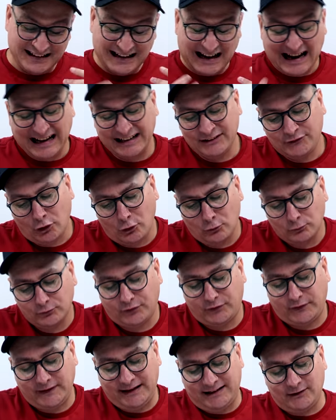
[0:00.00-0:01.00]
I don't
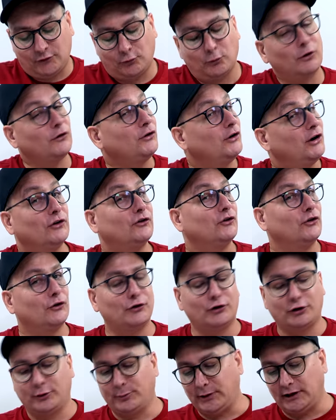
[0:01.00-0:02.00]
think it's worth
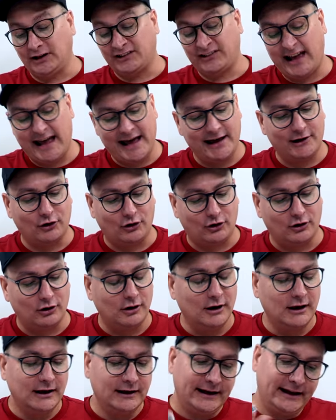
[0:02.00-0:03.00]
130 bucks at all.
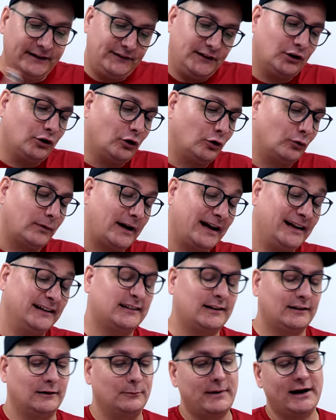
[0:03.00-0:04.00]
And then going right
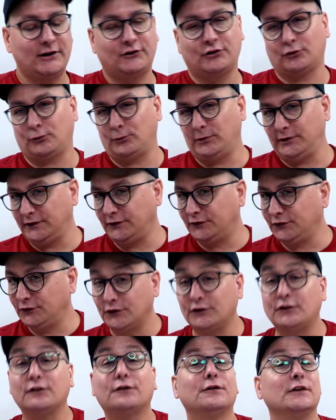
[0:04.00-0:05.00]
into the Matrix one, this is
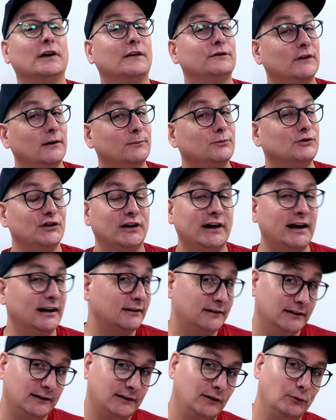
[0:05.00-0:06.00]
just a fluffed up
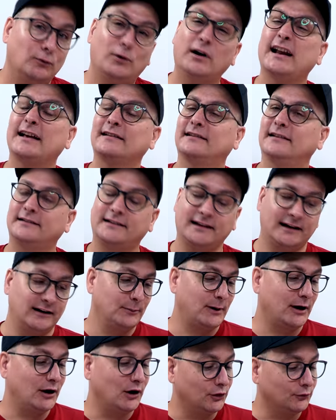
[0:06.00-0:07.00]
GK61, as I stated in
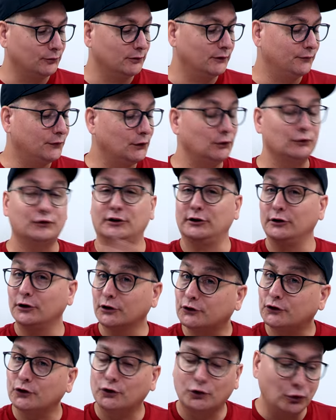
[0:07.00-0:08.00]
my other reviews. It
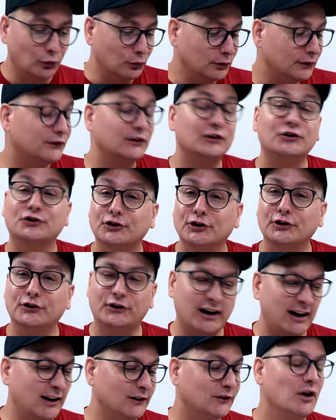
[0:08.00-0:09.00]
looks the coolest, it sure
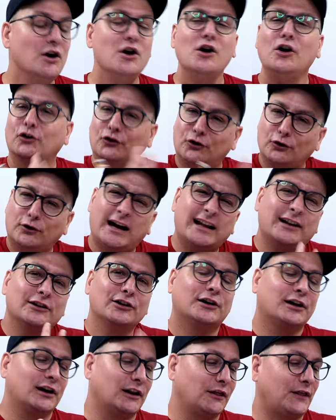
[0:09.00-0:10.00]
does. So kind of
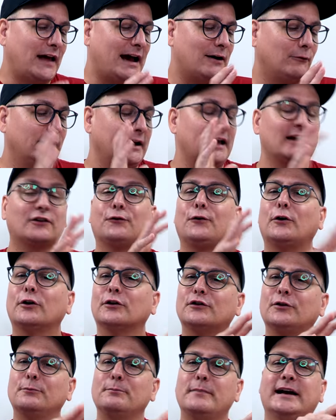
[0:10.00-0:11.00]
look at it that way. As far
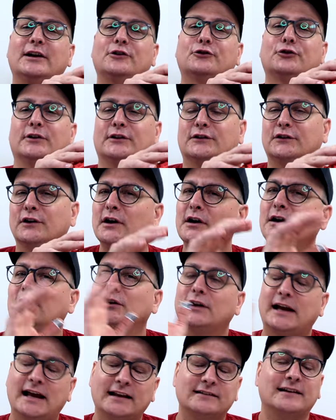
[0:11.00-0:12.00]
as the Matrix,
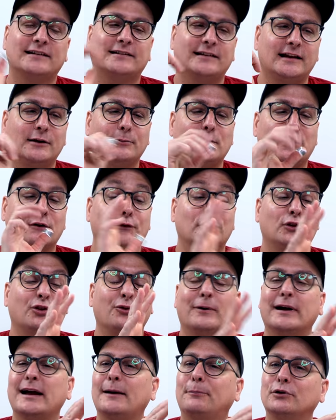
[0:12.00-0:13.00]
as I stated in my review, the
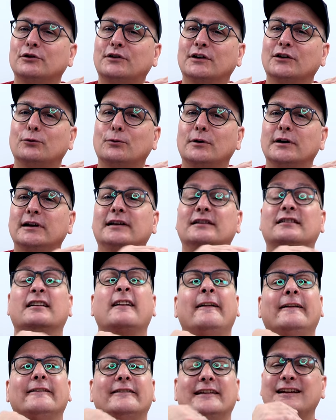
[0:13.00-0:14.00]
way I put this one is,
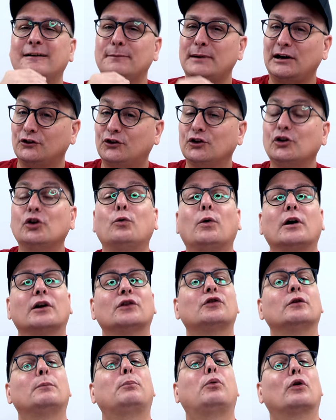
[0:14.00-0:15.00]
think about, do you want to
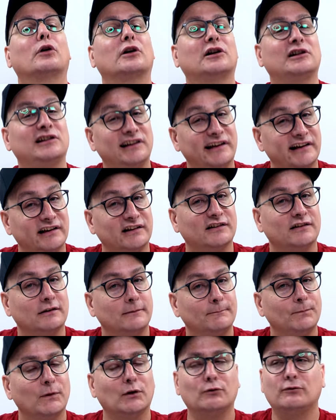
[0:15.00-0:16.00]
support Clix,
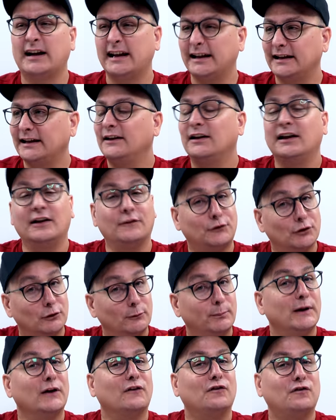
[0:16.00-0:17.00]
right? If you're a
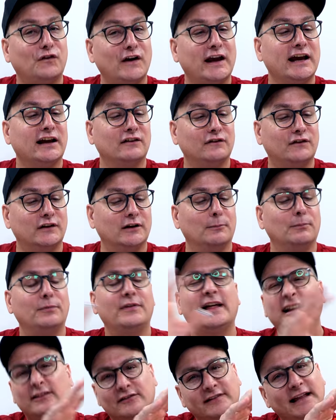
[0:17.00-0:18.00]
big fan of him.
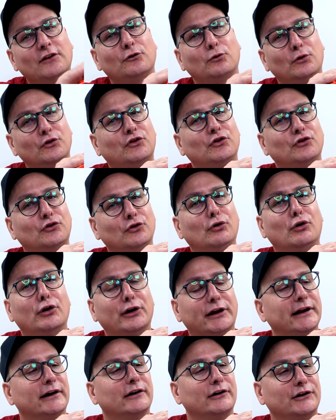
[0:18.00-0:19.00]
That's what you're doing
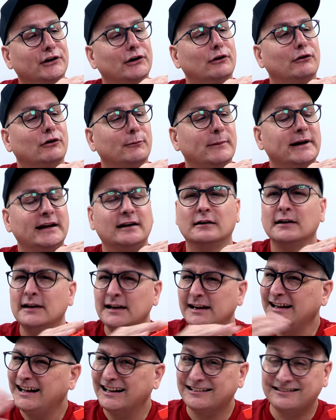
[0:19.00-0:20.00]
here, you know what I mean?
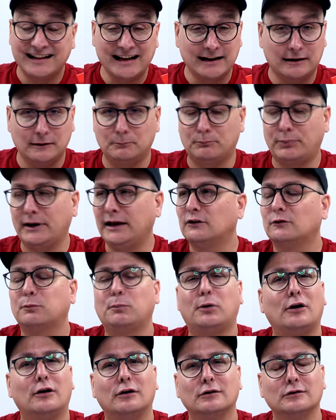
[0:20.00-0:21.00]
It's like a
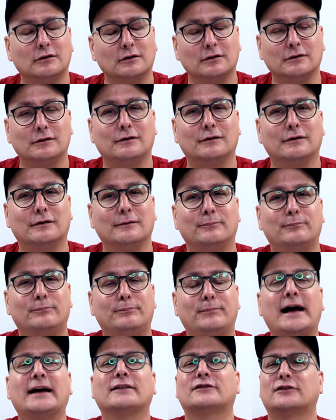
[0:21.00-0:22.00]
baseball or a
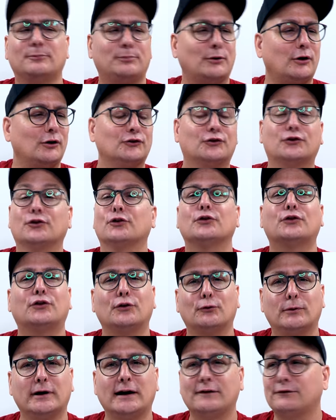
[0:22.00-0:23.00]
basketball jersey,
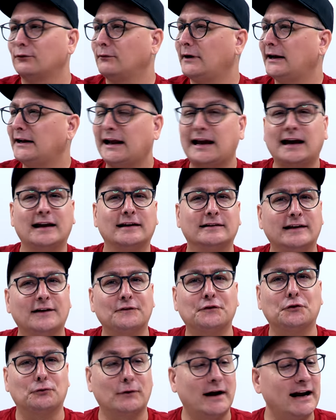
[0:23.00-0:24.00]
whatever, right? I got a
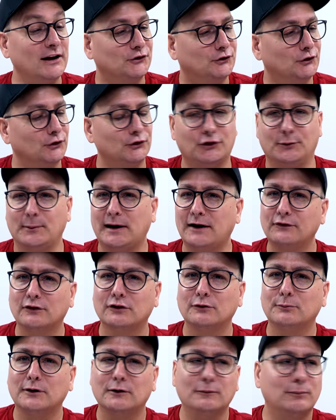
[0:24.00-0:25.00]
David Wright jersey. Am I ever
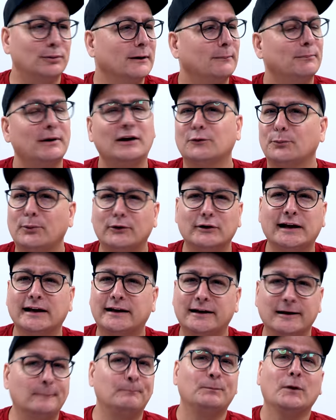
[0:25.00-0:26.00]
gonna be able to play baseball like
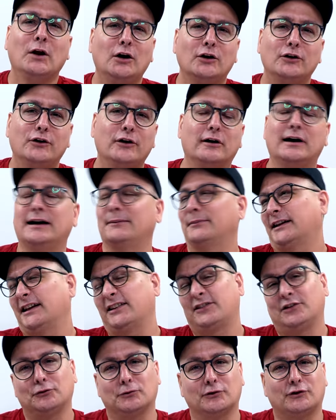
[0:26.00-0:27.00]
him? No, I
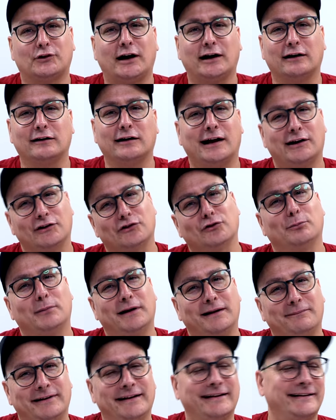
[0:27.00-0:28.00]
guess he's retired now, so
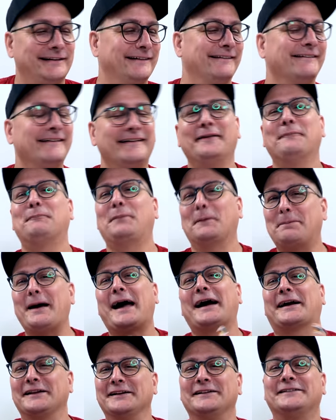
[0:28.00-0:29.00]
maybe, you know? But
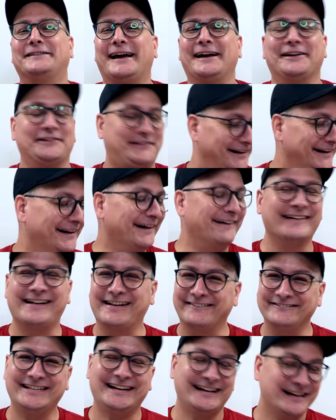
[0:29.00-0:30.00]
back in the days, you know what
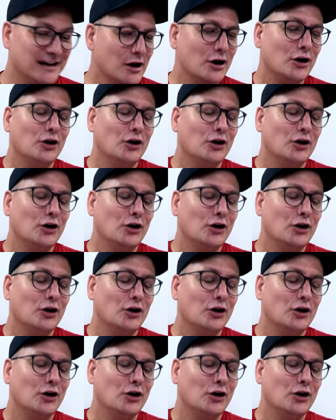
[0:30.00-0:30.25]
I mean?